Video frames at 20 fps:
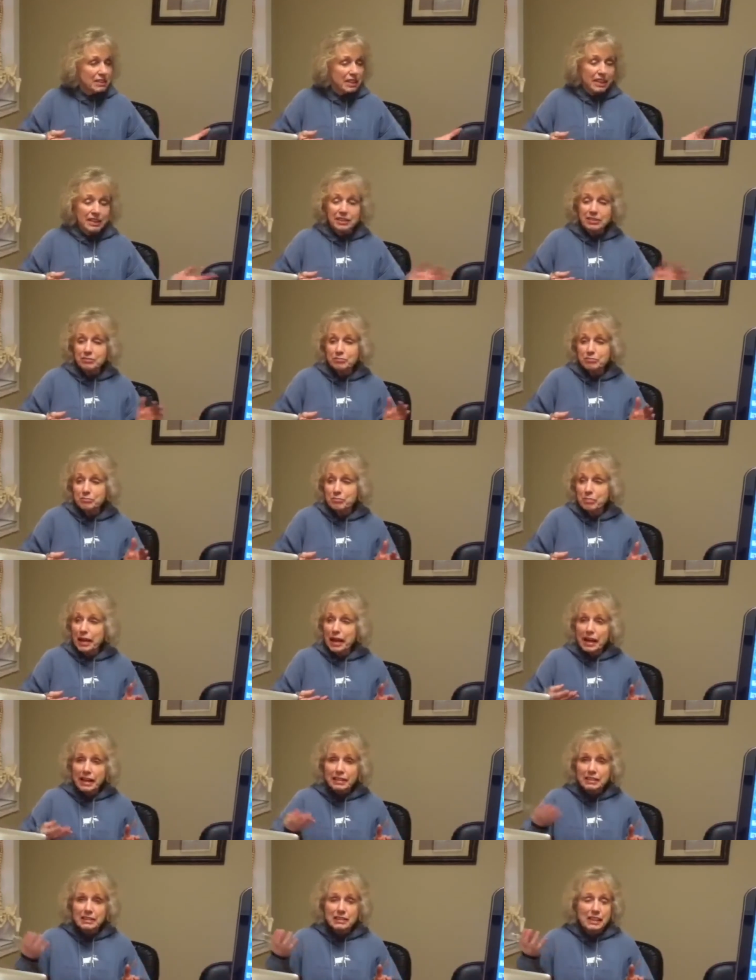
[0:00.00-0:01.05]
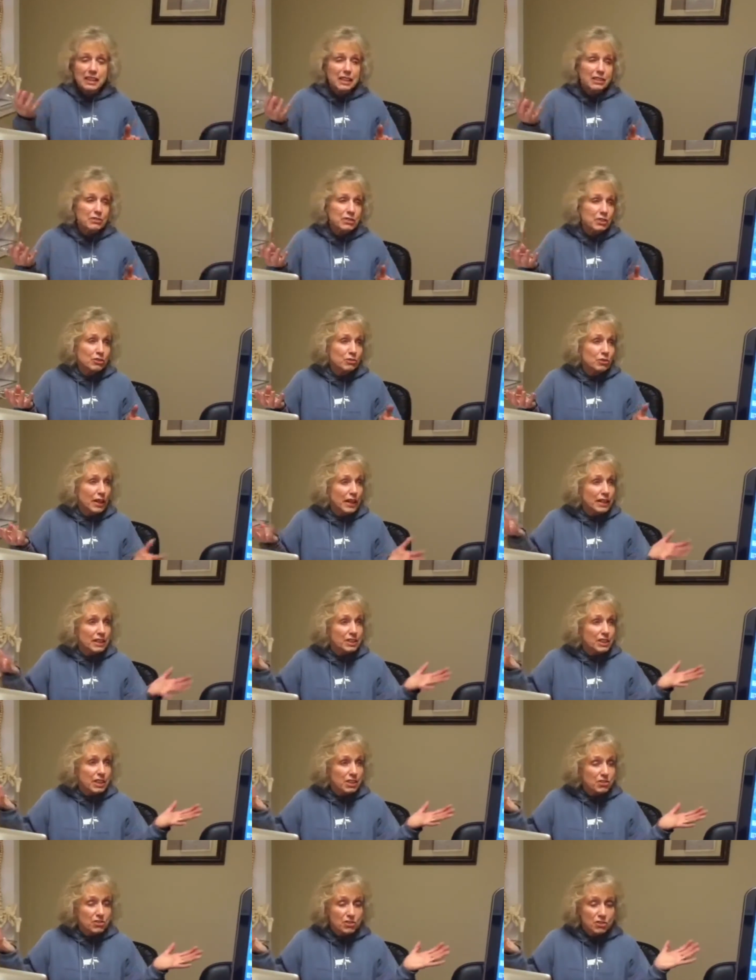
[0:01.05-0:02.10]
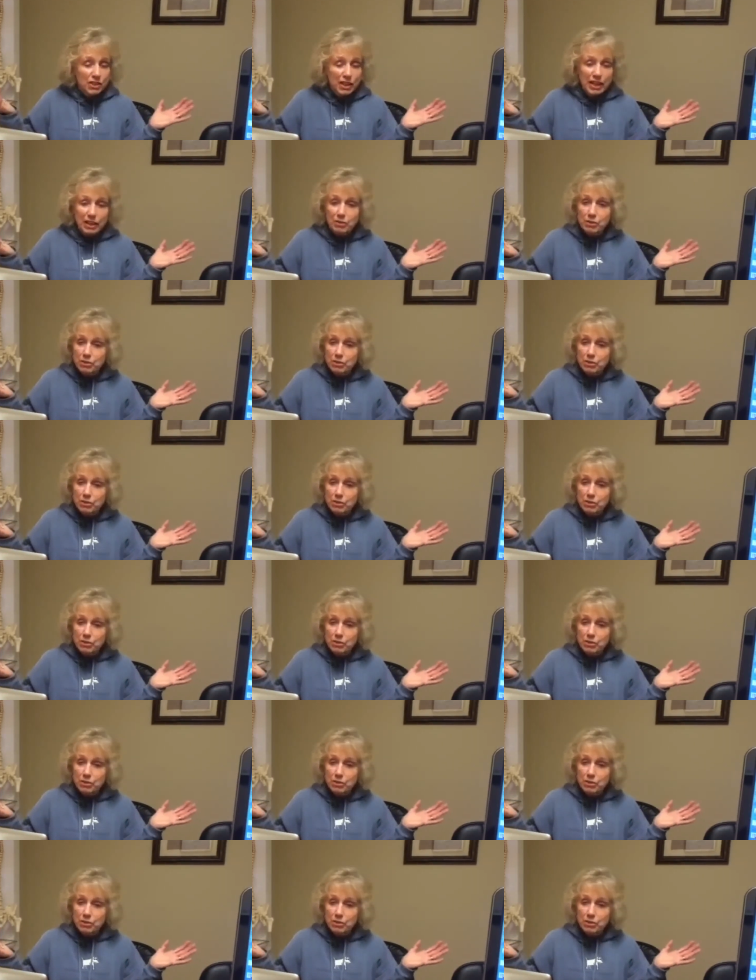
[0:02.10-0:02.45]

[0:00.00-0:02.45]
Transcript: I bagged leaves and raked yesterday,